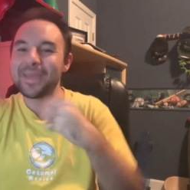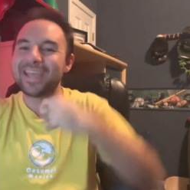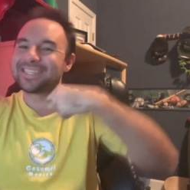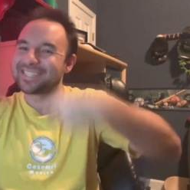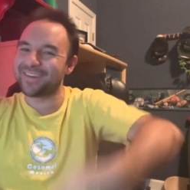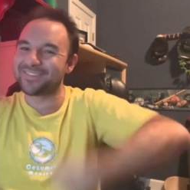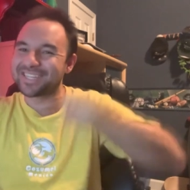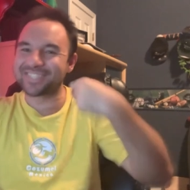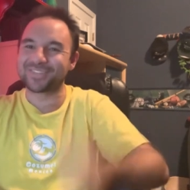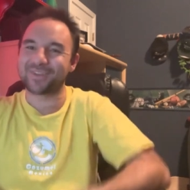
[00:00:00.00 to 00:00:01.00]
me
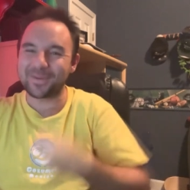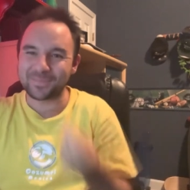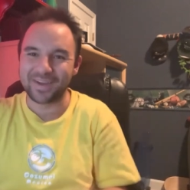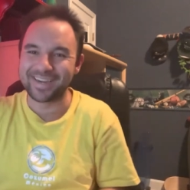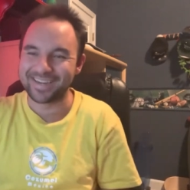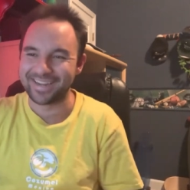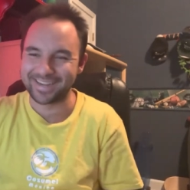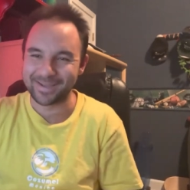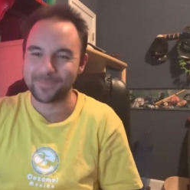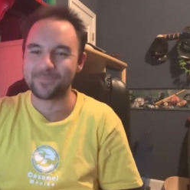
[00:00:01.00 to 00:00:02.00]
self-destruct buttoning
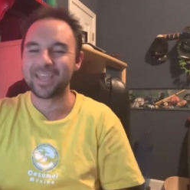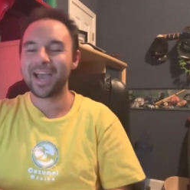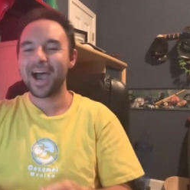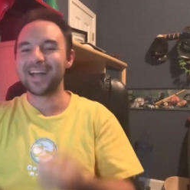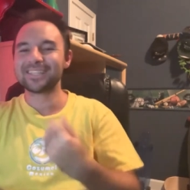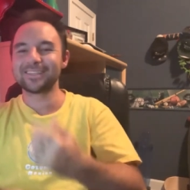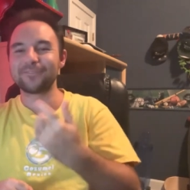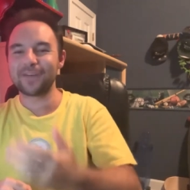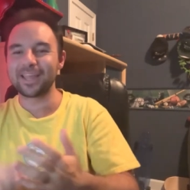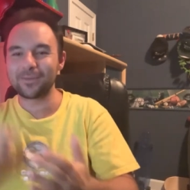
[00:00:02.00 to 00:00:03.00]
him until he
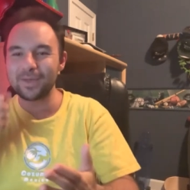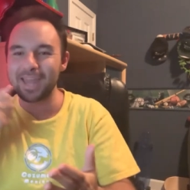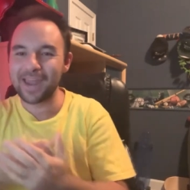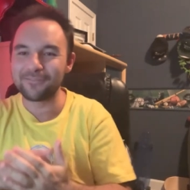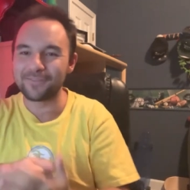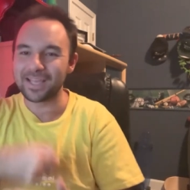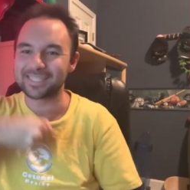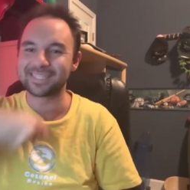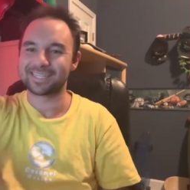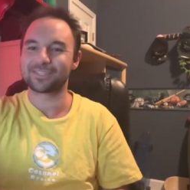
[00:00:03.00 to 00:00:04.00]
finally went end
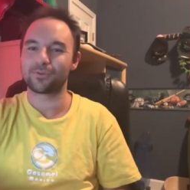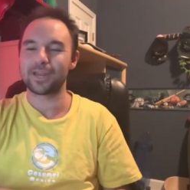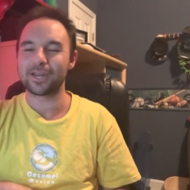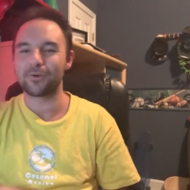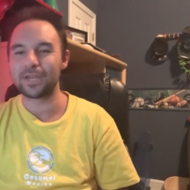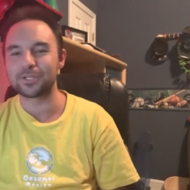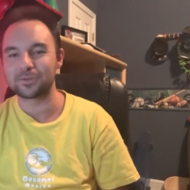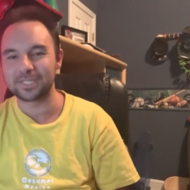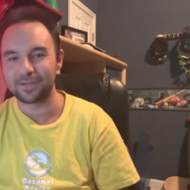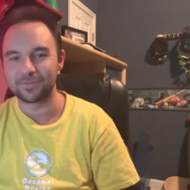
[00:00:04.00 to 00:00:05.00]
phase dust tornado hit
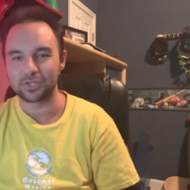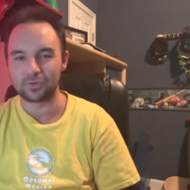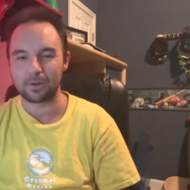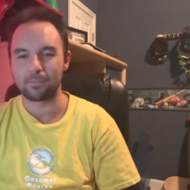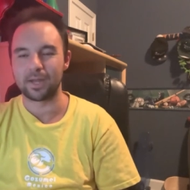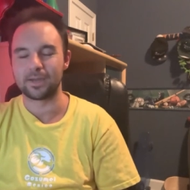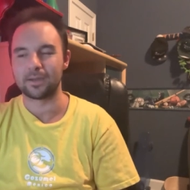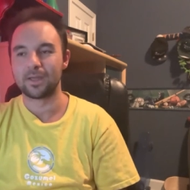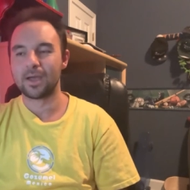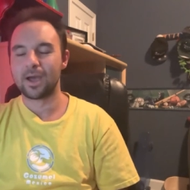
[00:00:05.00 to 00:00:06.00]
your self-destruct
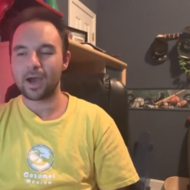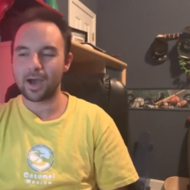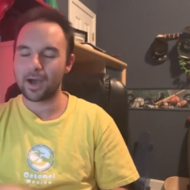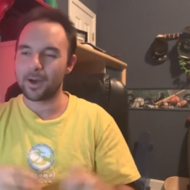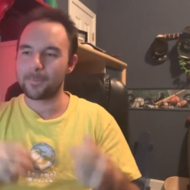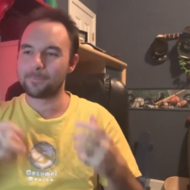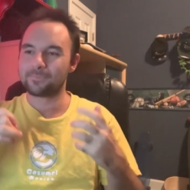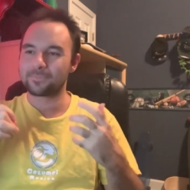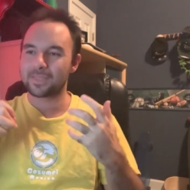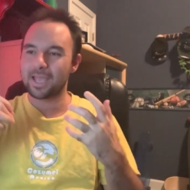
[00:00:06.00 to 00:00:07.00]
button.
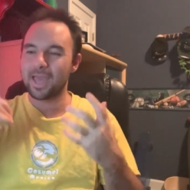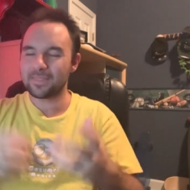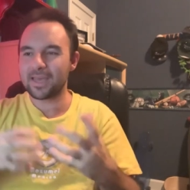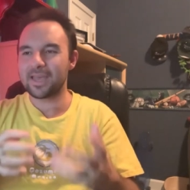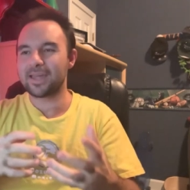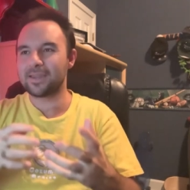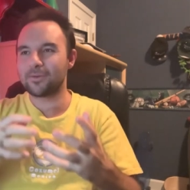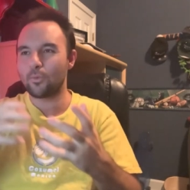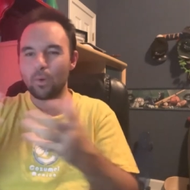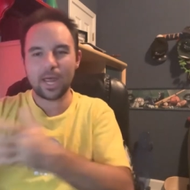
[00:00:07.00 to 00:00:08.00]
Um, and
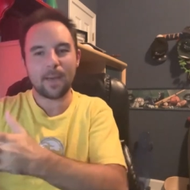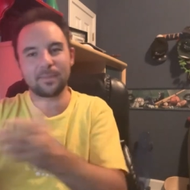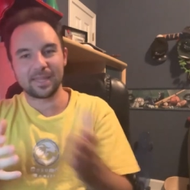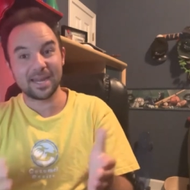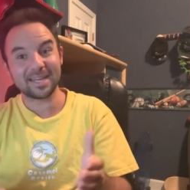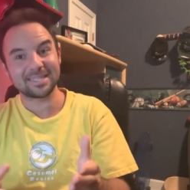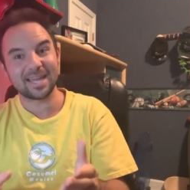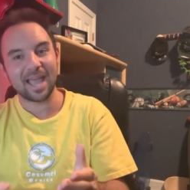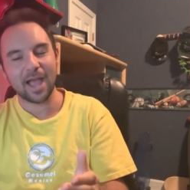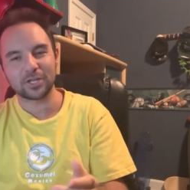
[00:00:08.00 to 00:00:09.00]
then what happened the next
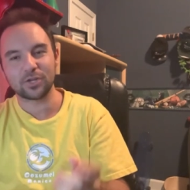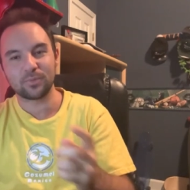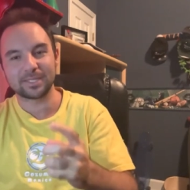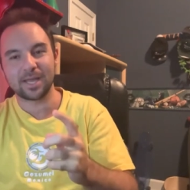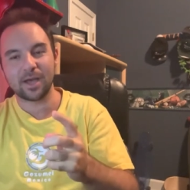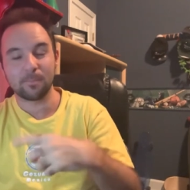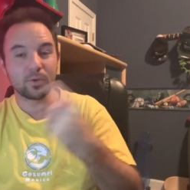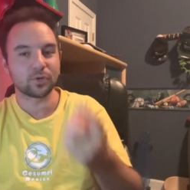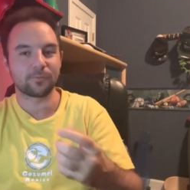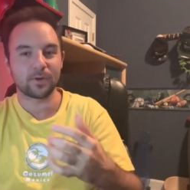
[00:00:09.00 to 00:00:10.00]
day actually was that a
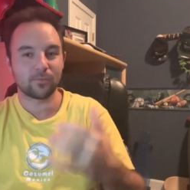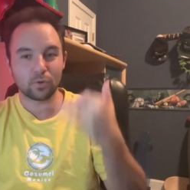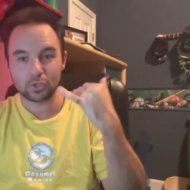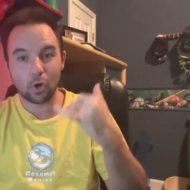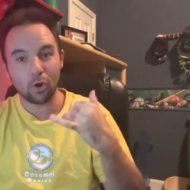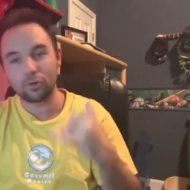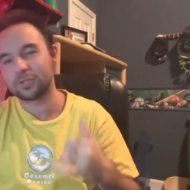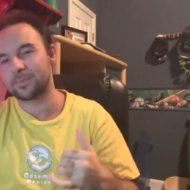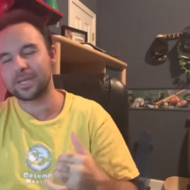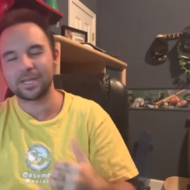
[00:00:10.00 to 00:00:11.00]
mutual friend of ours
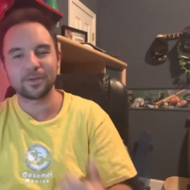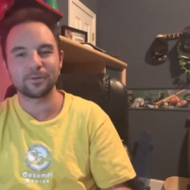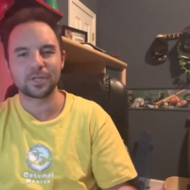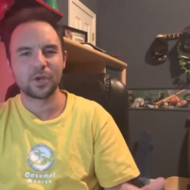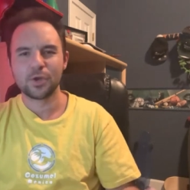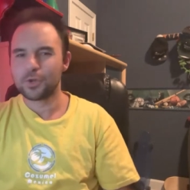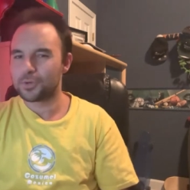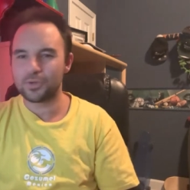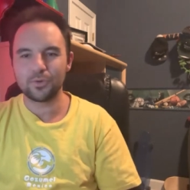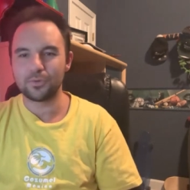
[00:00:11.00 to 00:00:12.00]
calls me and he goes,
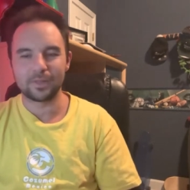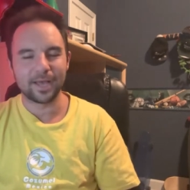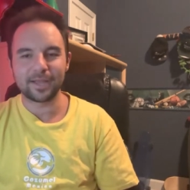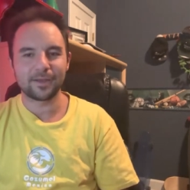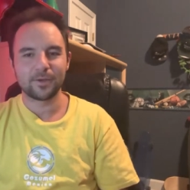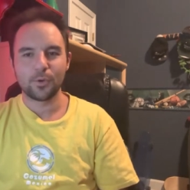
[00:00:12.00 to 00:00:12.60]
dude, like